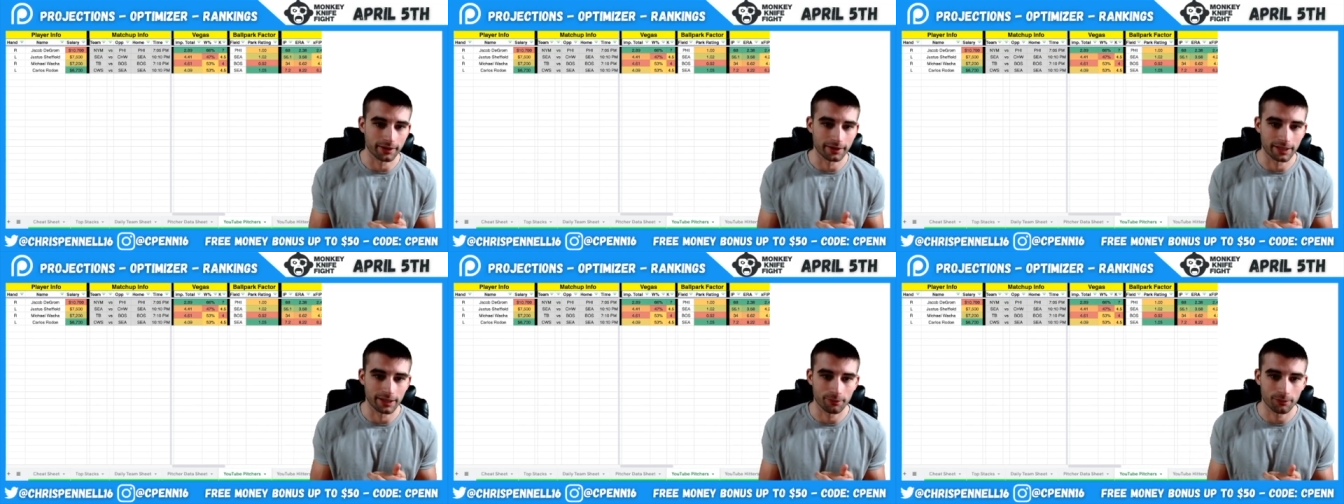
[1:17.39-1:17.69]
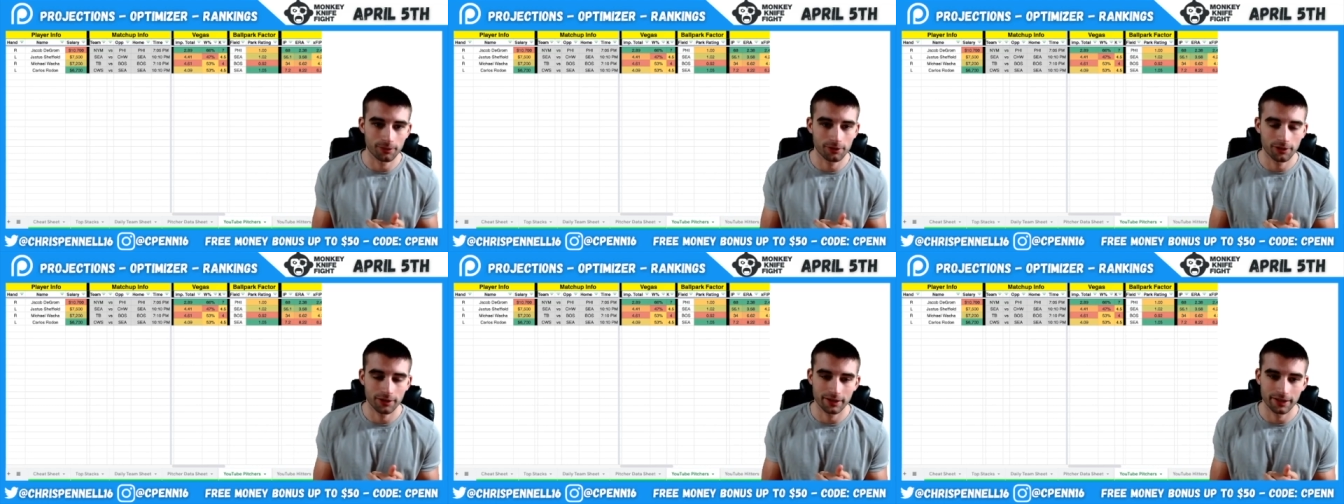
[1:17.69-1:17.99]
Like,
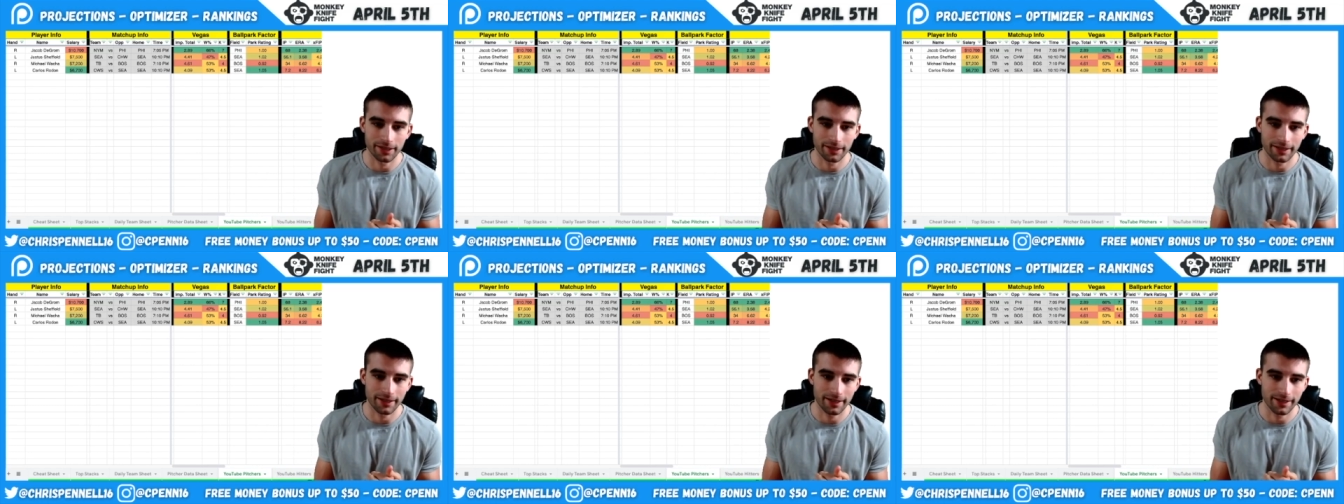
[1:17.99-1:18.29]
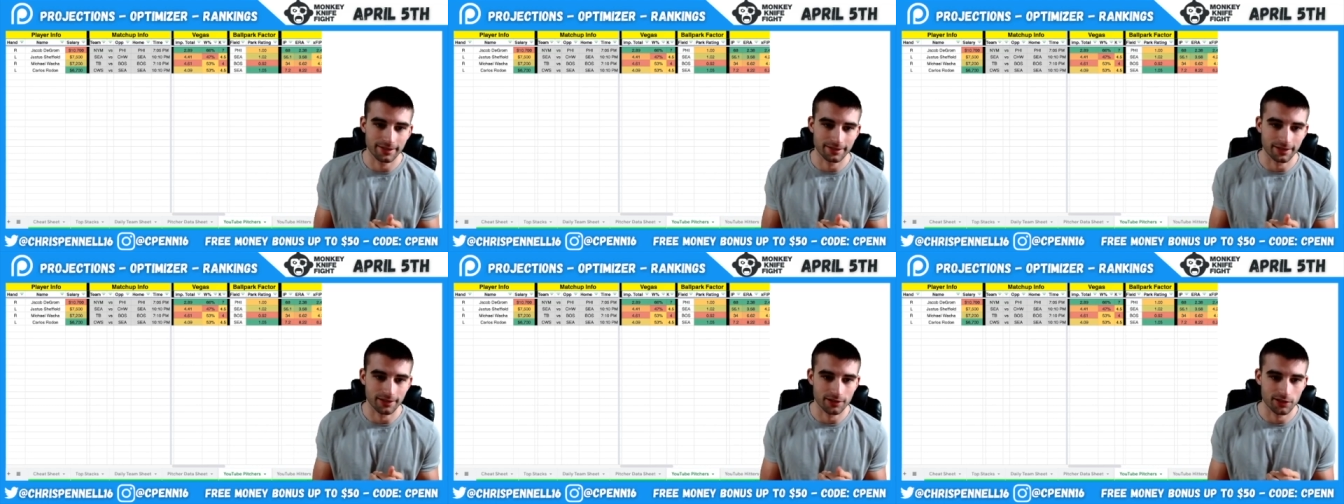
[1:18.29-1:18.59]
we're looking at
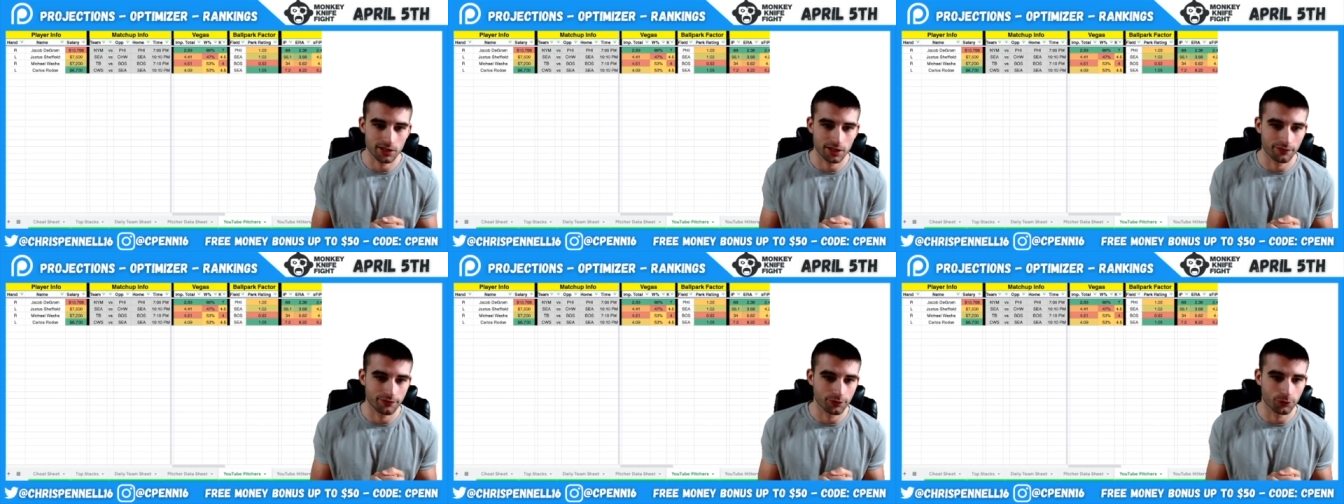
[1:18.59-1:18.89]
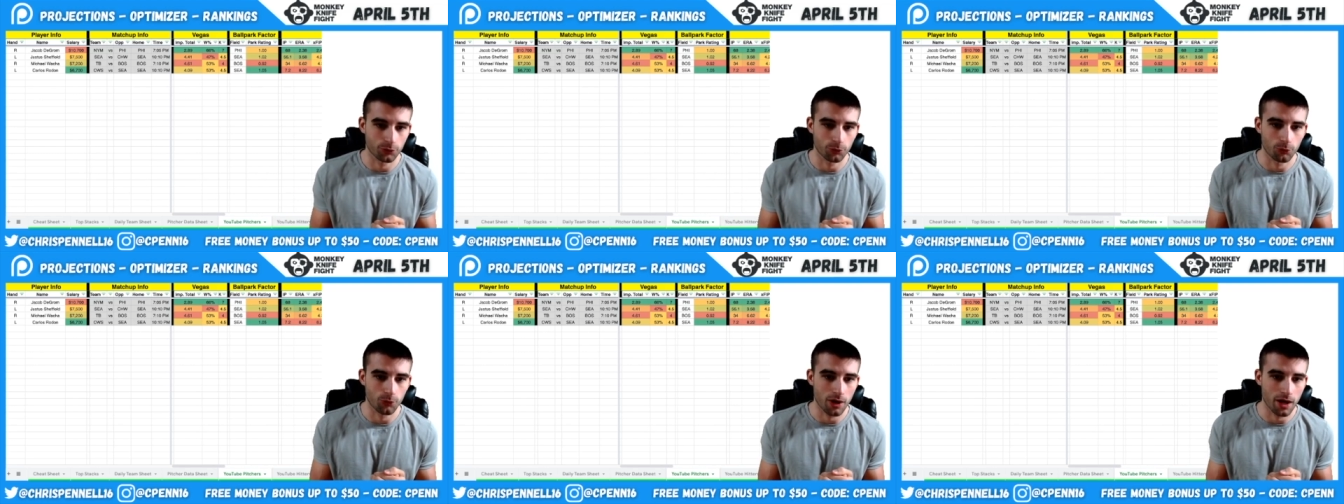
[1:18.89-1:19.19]
guys like
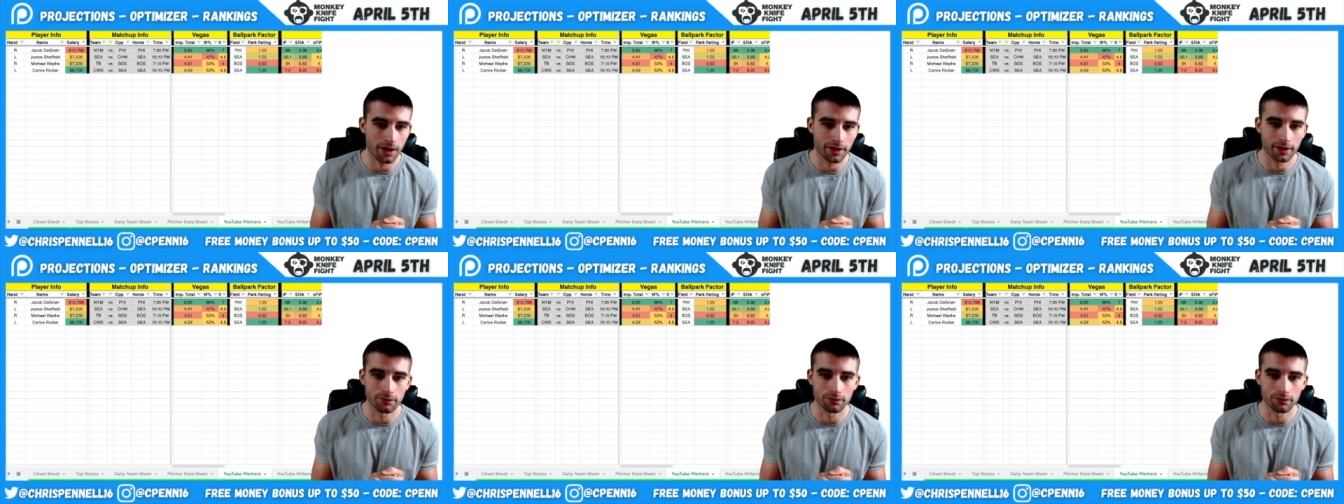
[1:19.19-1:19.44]
Sheffield, Walker,